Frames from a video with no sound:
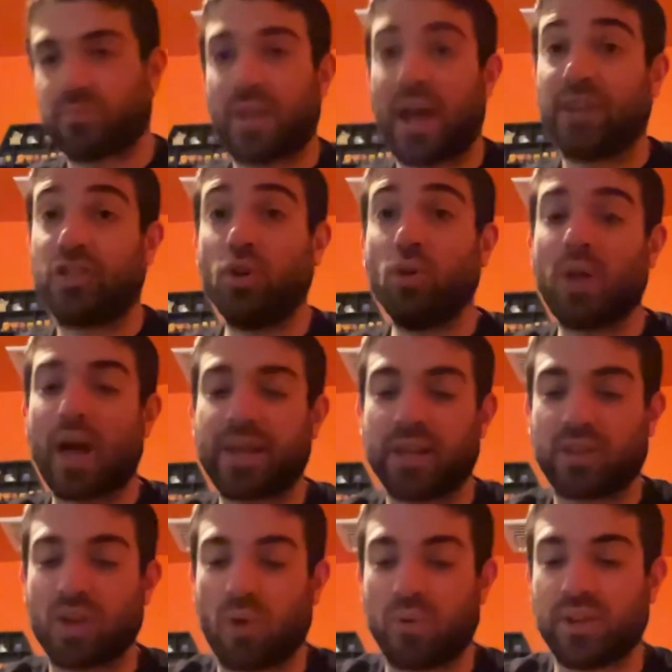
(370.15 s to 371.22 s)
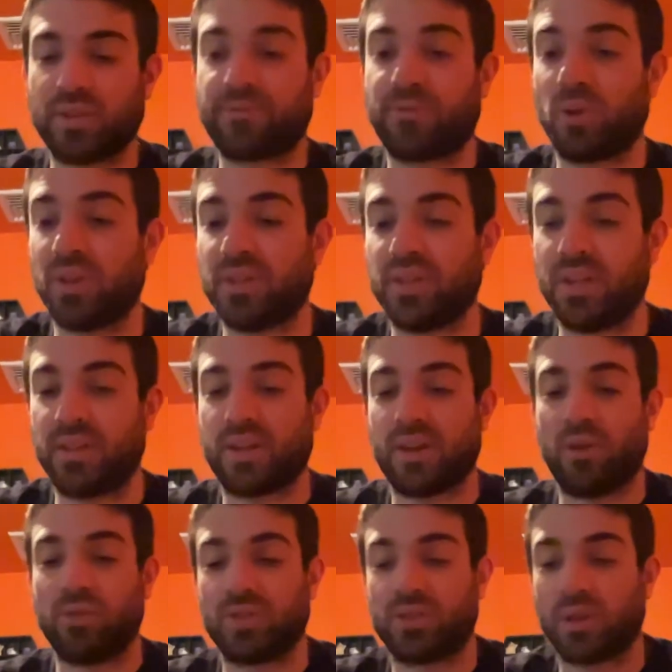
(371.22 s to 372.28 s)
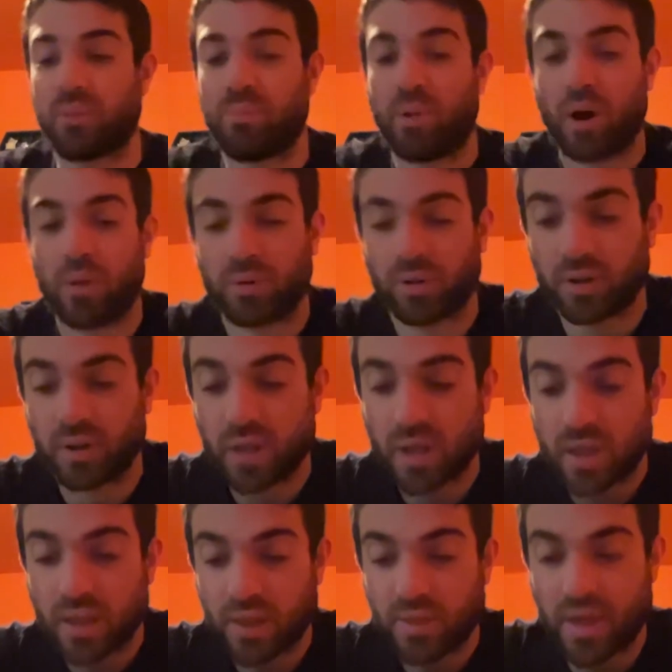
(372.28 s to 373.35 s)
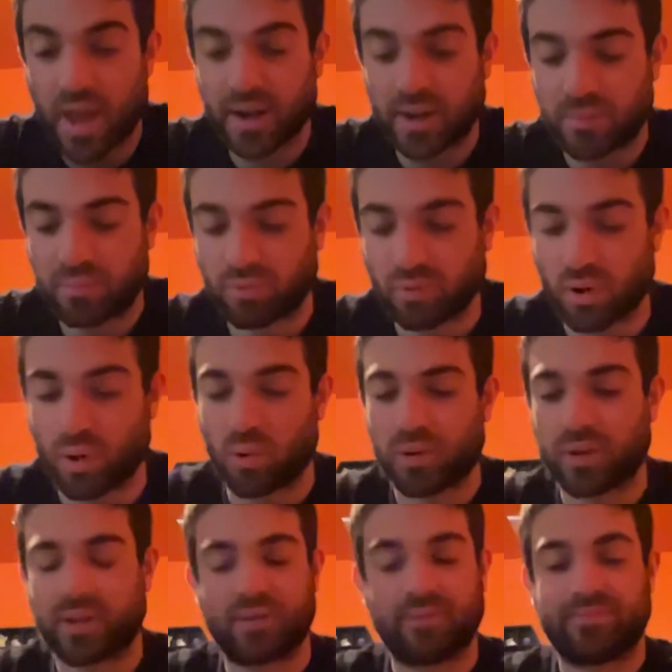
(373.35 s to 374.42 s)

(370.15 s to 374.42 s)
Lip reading: I do like it, though. It is fully detailed. Just a bummer that it broke.